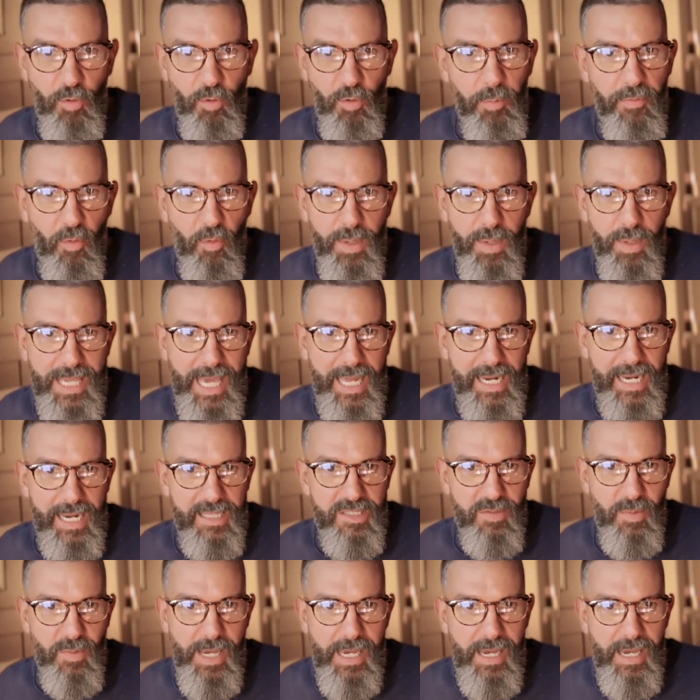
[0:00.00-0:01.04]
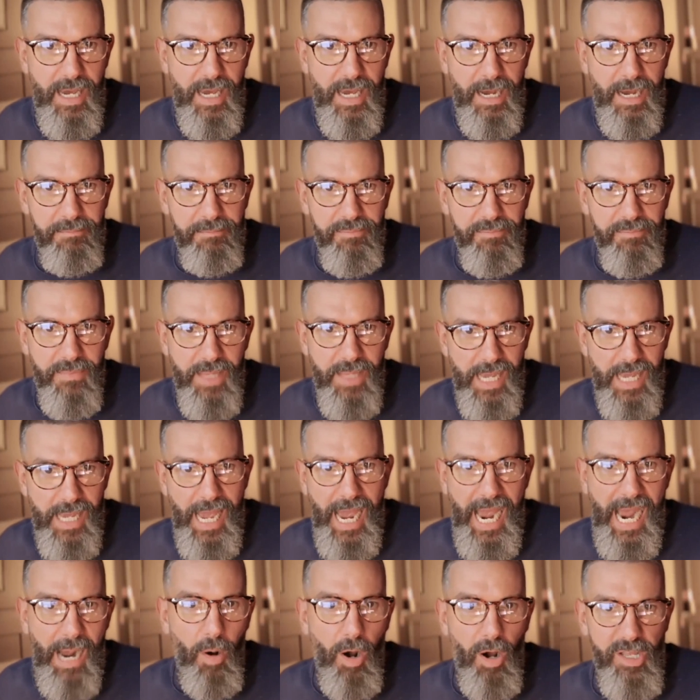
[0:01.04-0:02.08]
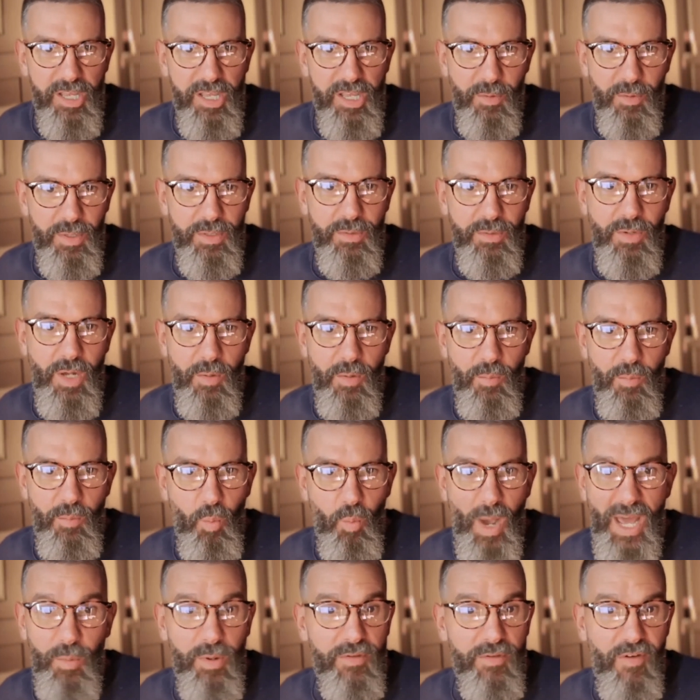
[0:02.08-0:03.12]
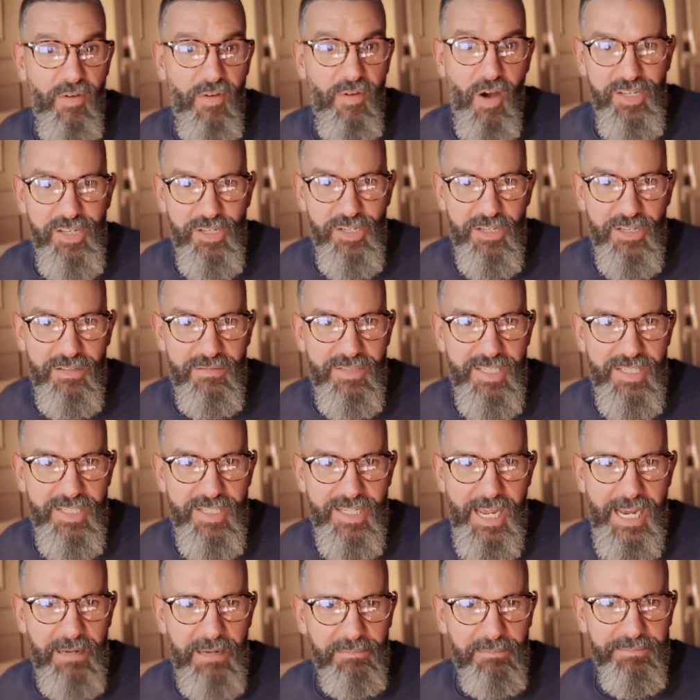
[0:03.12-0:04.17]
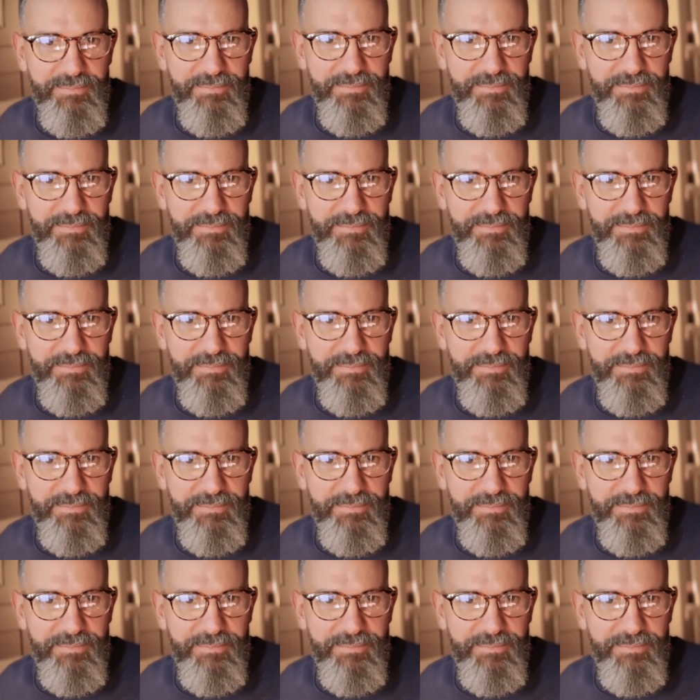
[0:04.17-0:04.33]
of all, before we get into it, how are you and where do we find you today?